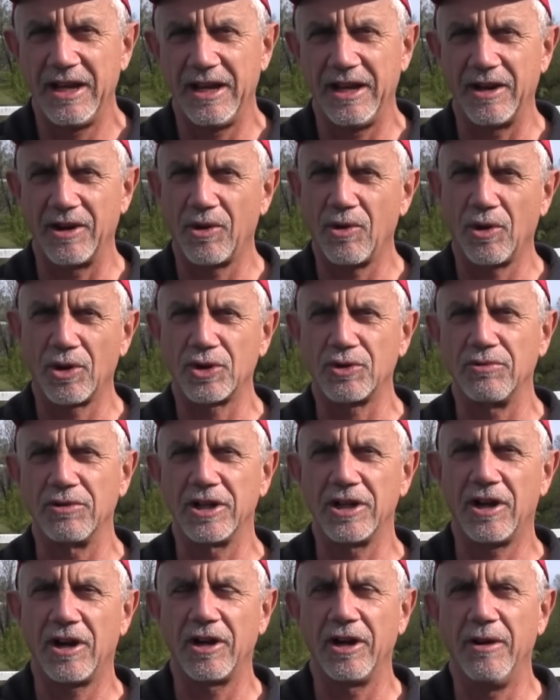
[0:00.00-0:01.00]
And of course,
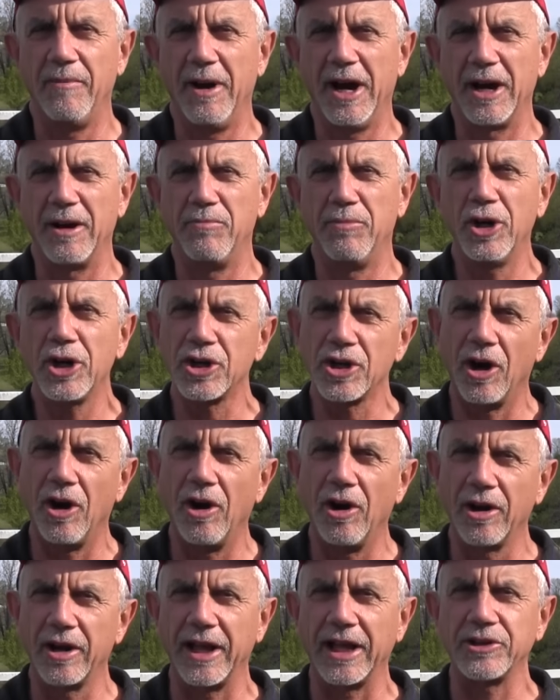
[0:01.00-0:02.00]
we're talking about a Bush
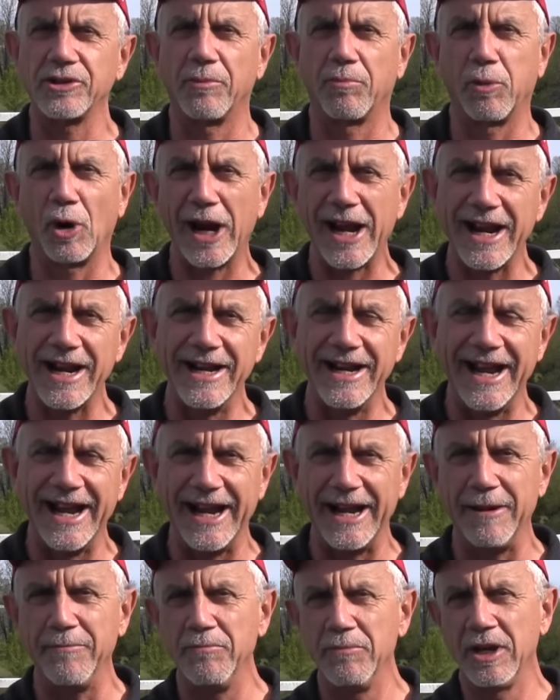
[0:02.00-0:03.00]
Hog. That's a brand
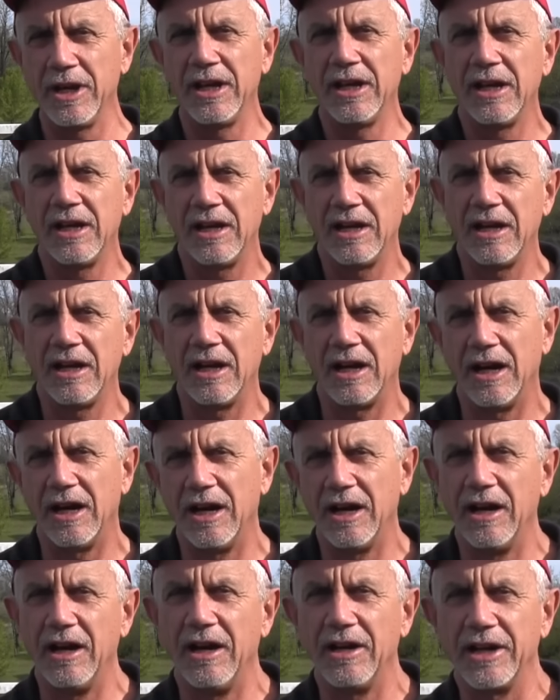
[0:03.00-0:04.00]
name.
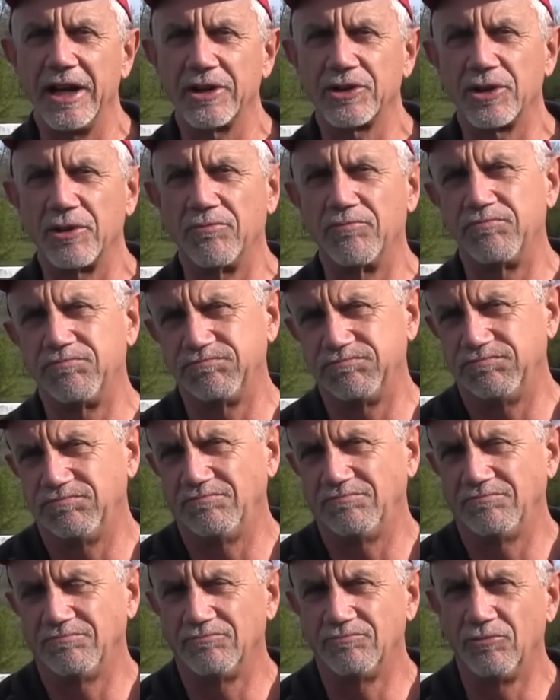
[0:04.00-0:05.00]
Uh, it's a
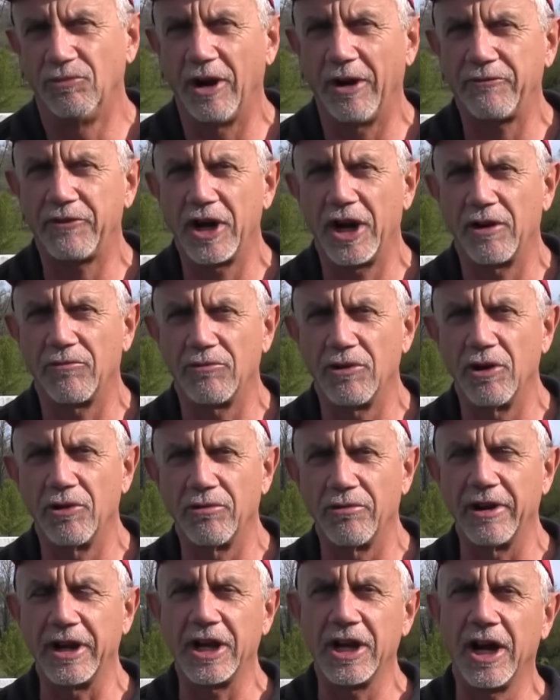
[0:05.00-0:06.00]
rough cut
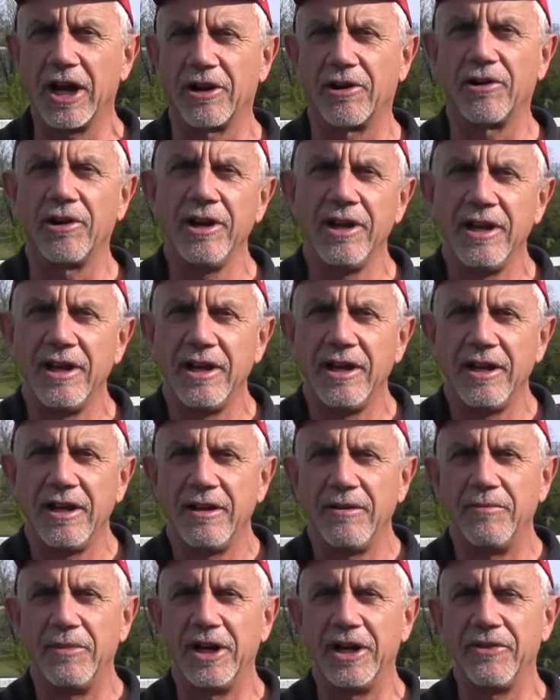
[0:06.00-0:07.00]
rotary cutter.
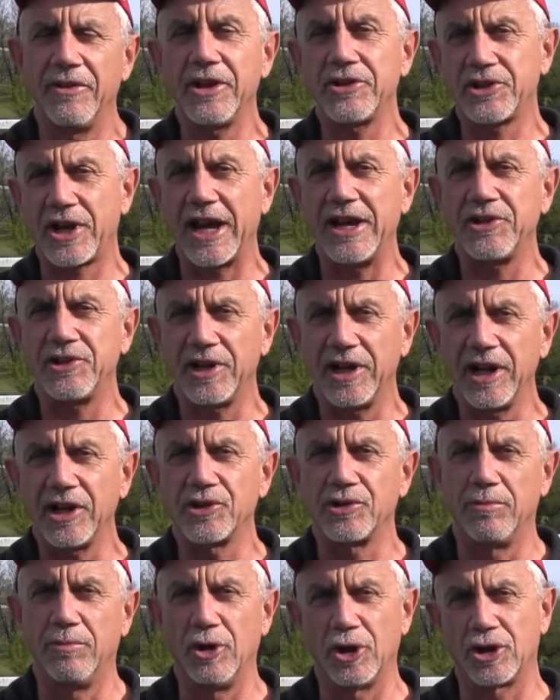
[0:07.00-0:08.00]
But in this case, it
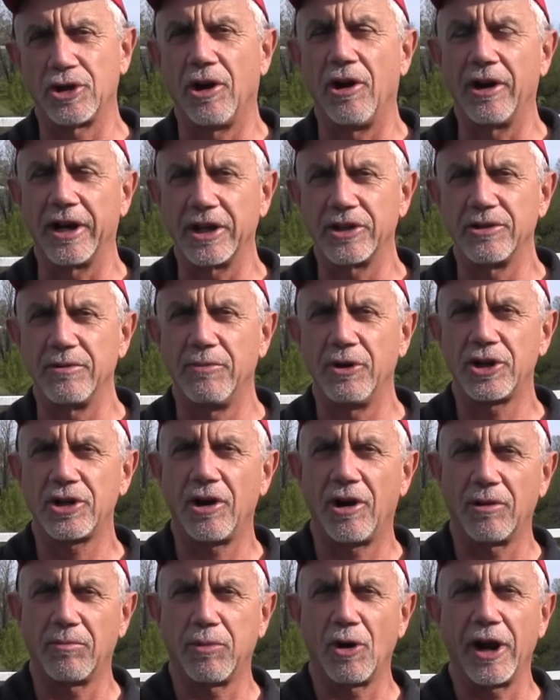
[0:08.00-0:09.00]
is a Bush Hog. It's a Bush
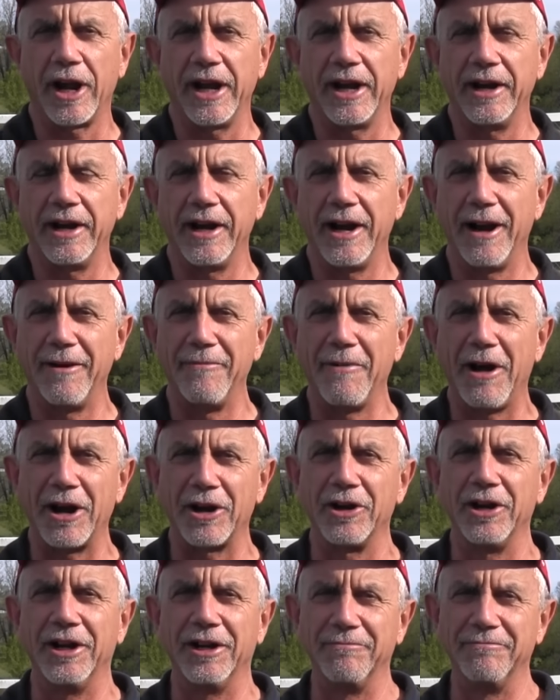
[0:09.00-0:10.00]
Hog brand. And I'm not
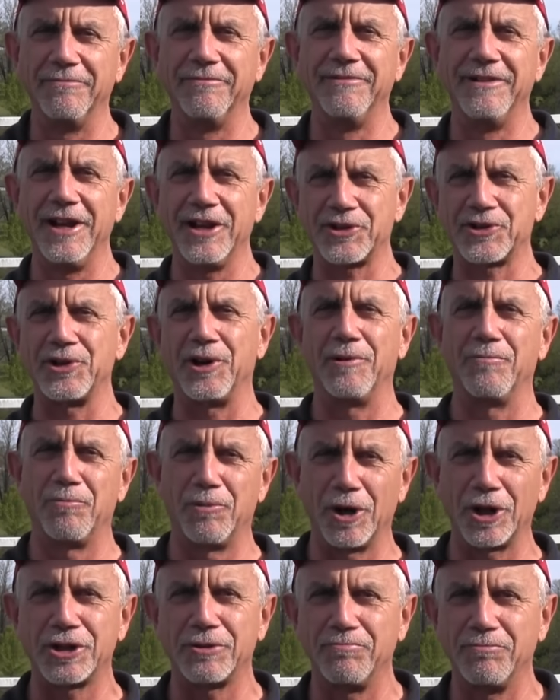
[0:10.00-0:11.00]
going to diss on
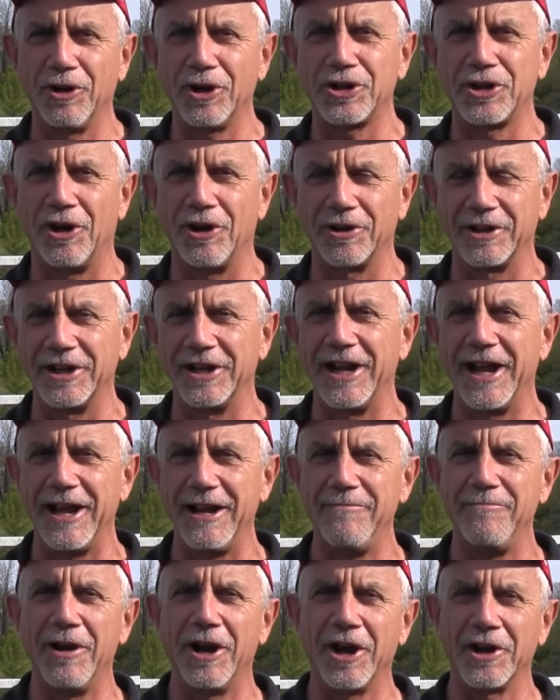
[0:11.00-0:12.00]
Bush, Bush Hog
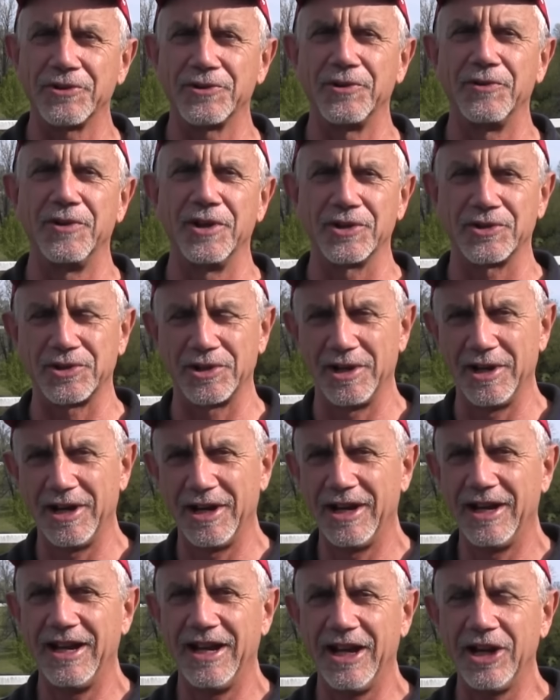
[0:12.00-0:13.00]
today because of this
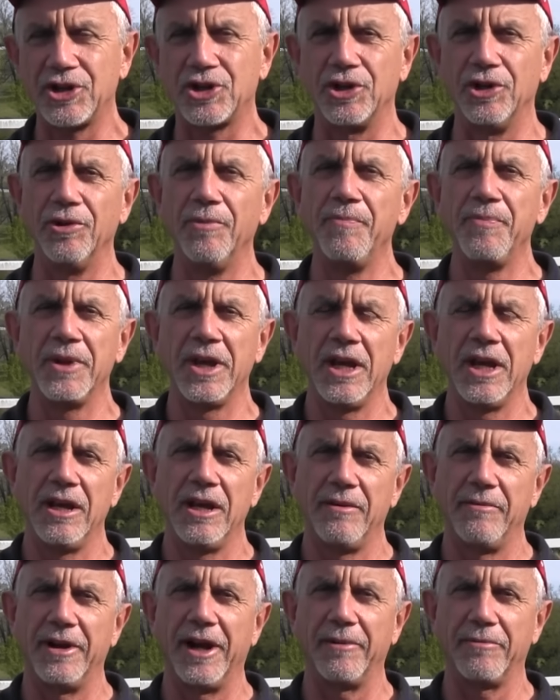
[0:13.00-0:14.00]
issue,
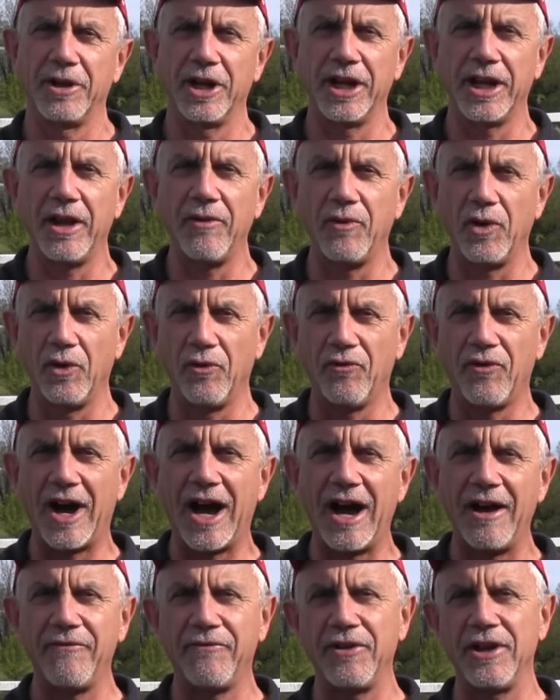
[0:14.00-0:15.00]
but I'm going to give you
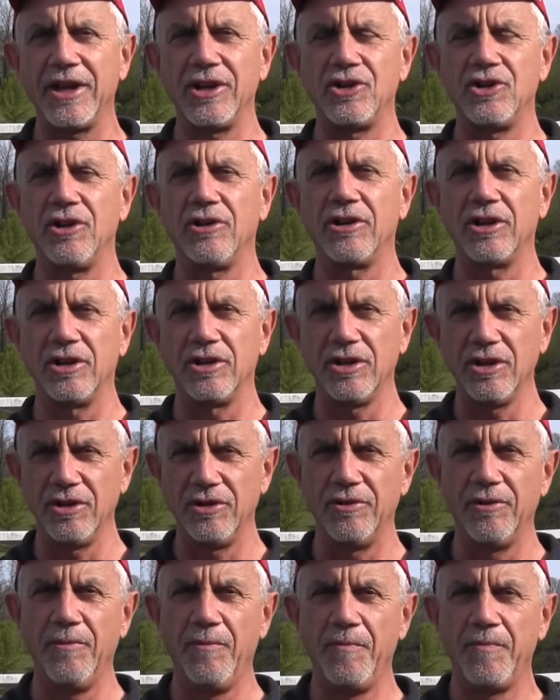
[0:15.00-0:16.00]
five things you can
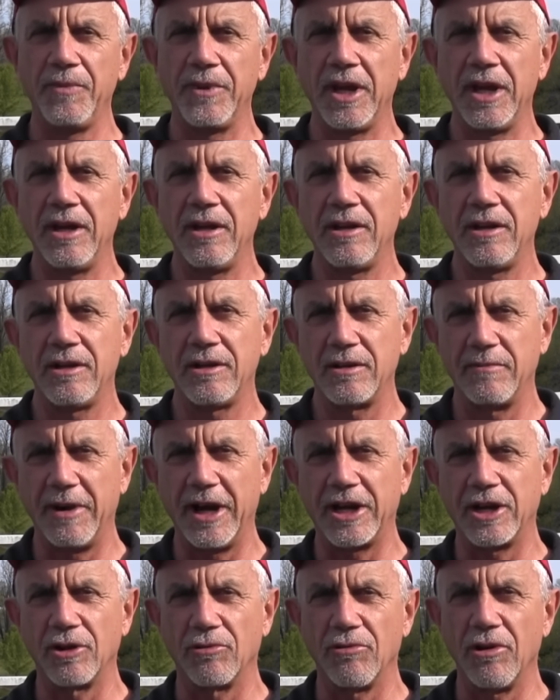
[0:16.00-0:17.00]
do to
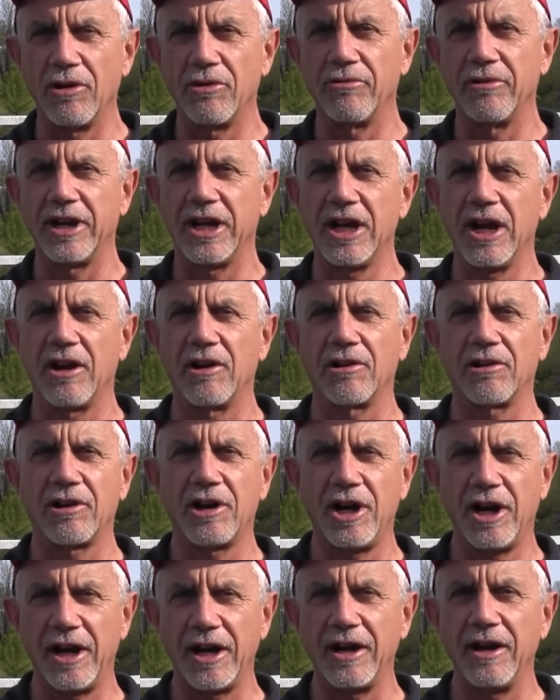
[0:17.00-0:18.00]
make your rotary cutter
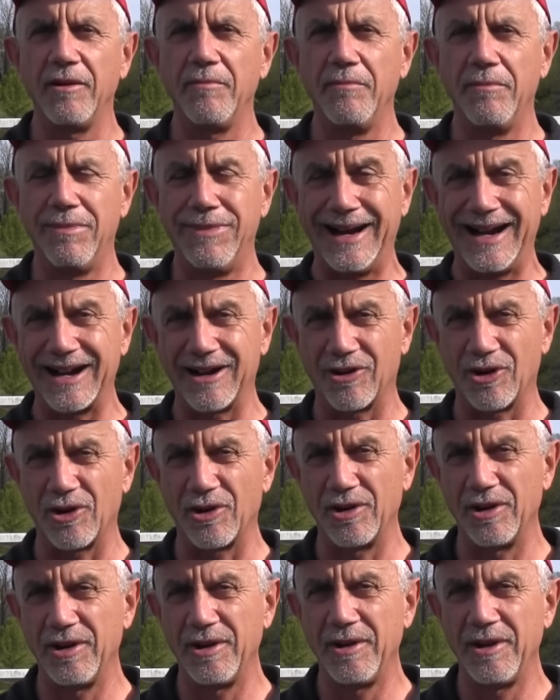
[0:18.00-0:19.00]
cut better
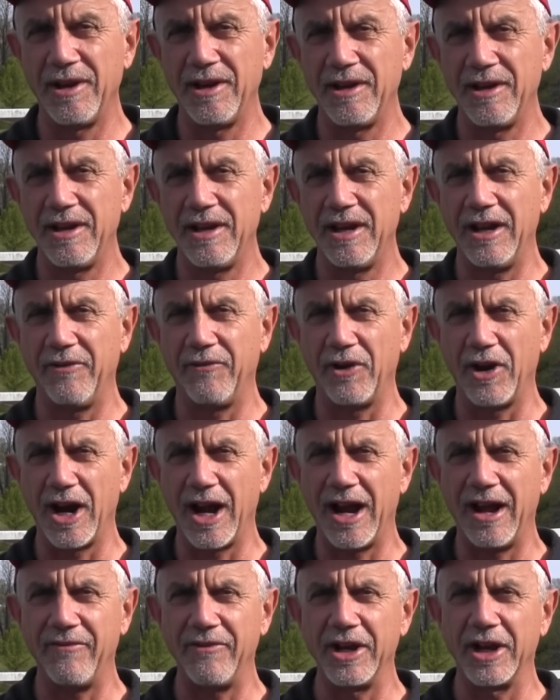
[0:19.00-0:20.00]
if you're
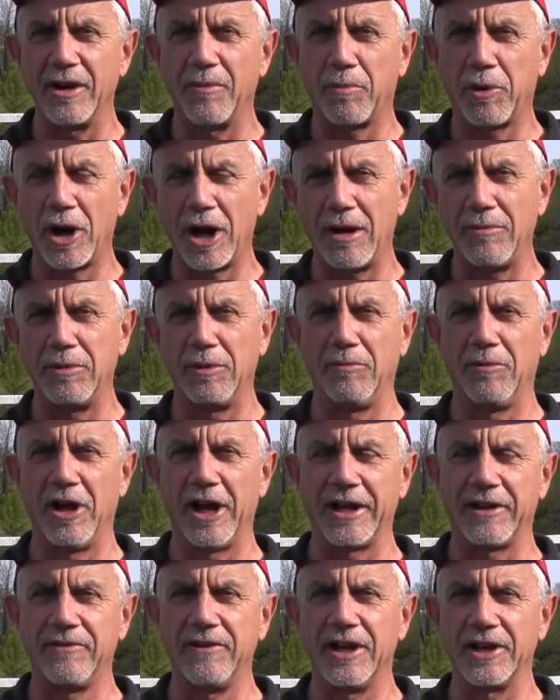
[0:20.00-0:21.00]
having a problem
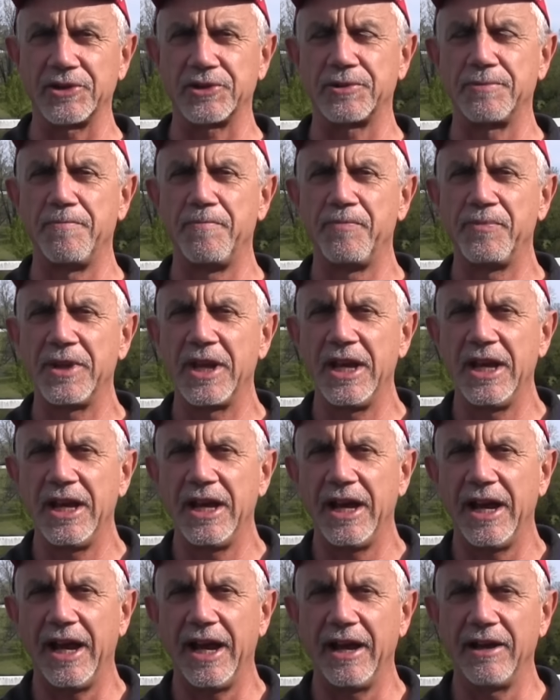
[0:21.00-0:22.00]
like this.
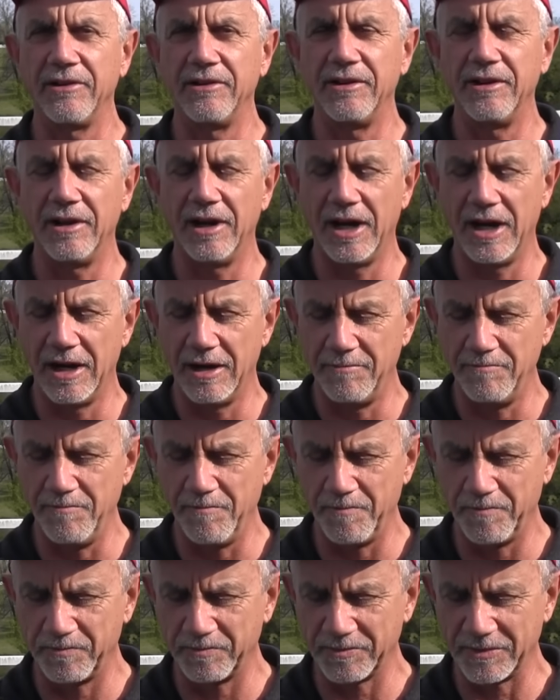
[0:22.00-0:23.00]
And
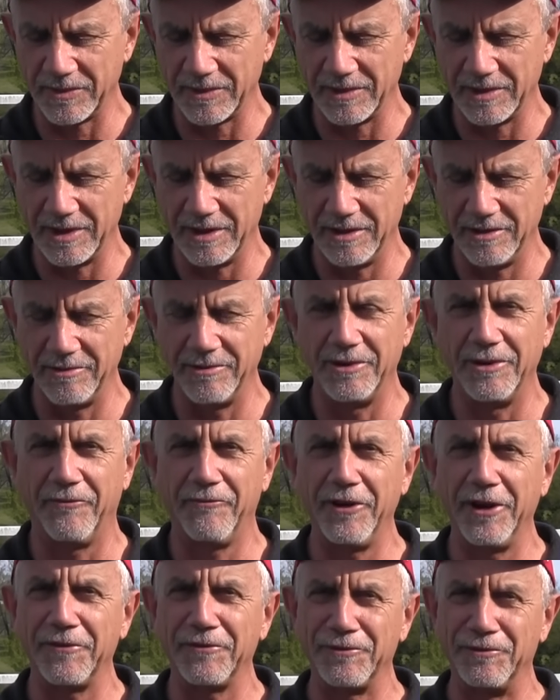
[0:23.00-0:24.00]
um, the
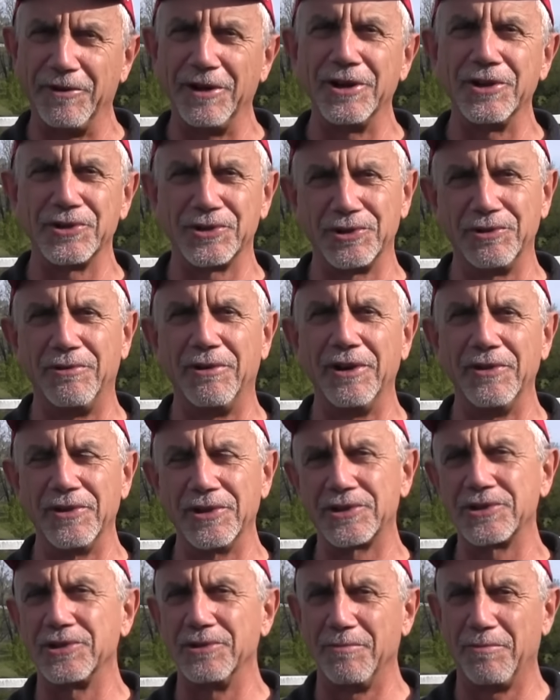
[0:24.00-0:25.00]
fifth one is the one
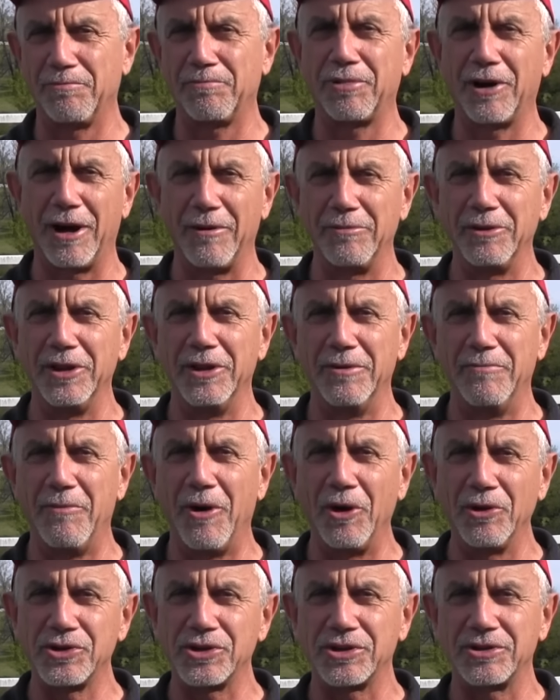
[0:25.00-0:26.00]
that's the, probably the
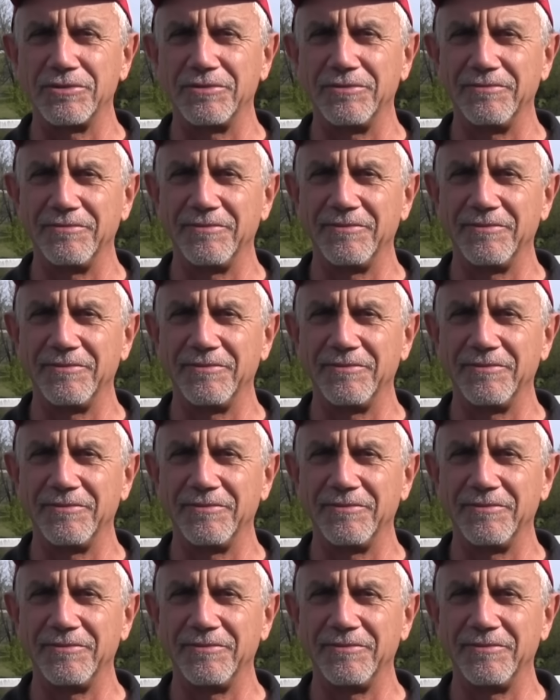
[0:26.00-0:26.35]
most